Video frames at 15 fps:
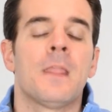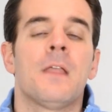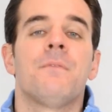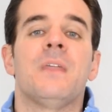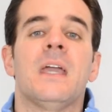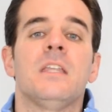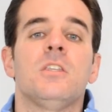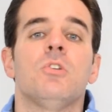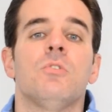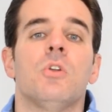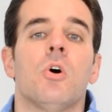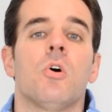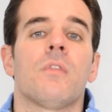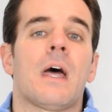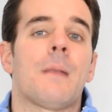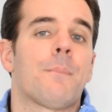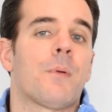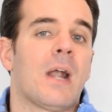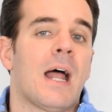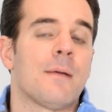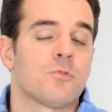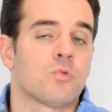then you know that
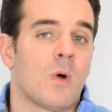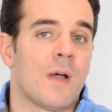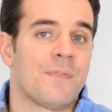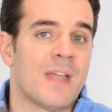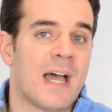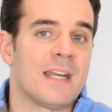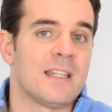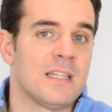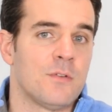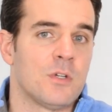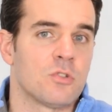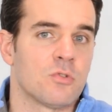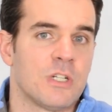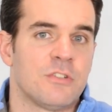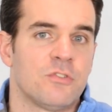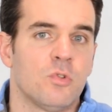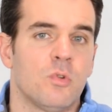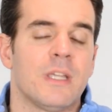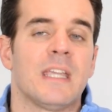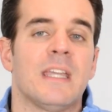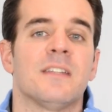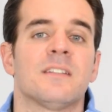perhaps what that individual is
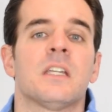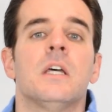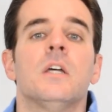doing is